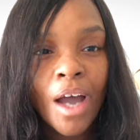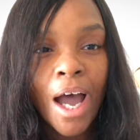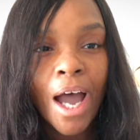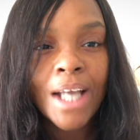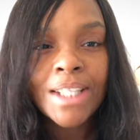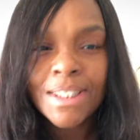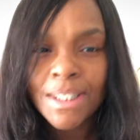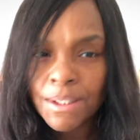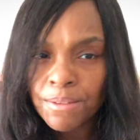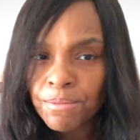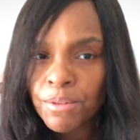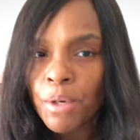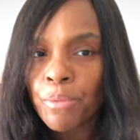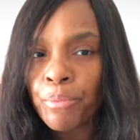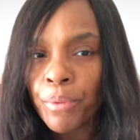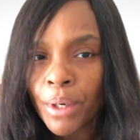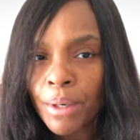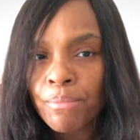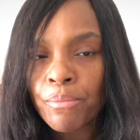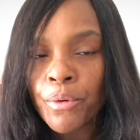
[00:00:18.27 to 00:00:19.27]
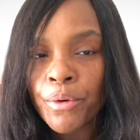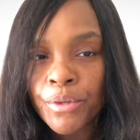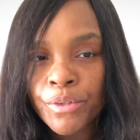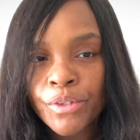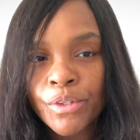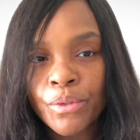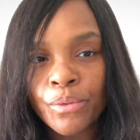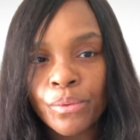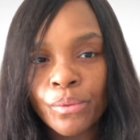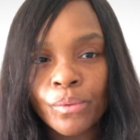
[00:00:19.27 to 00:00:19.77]
I sent him to a brick and mortar
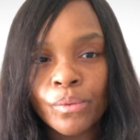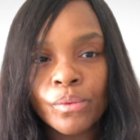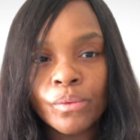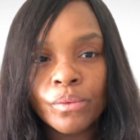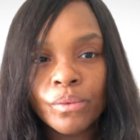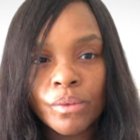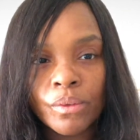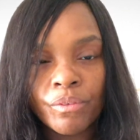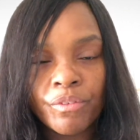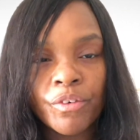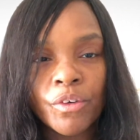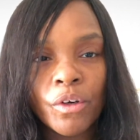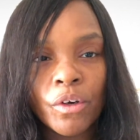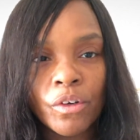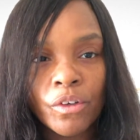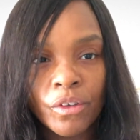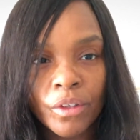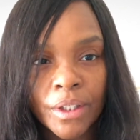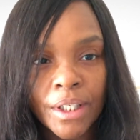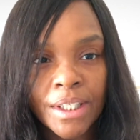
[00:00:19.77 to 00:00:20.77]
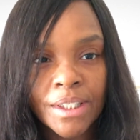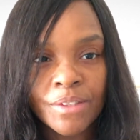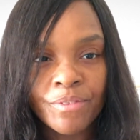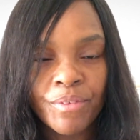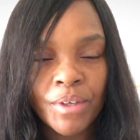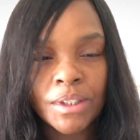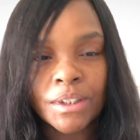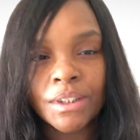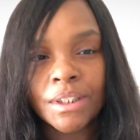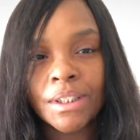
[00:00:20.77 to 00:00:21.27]
school for early
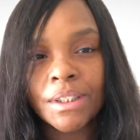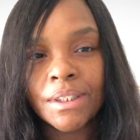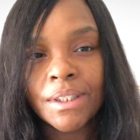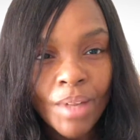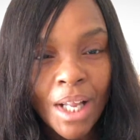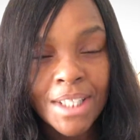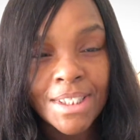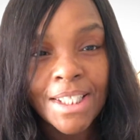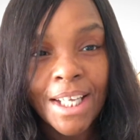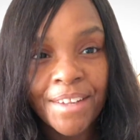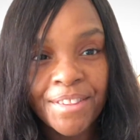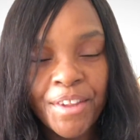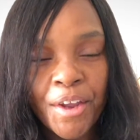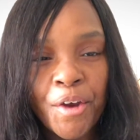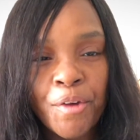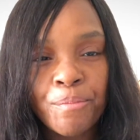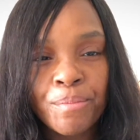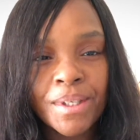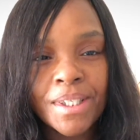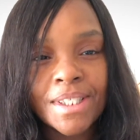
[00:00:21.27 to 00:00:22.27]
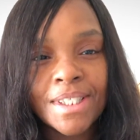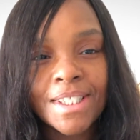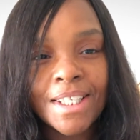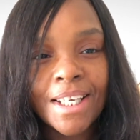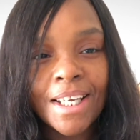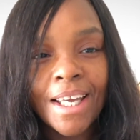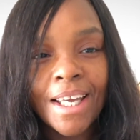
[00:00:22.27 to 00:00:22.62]
intervention and to get therapies.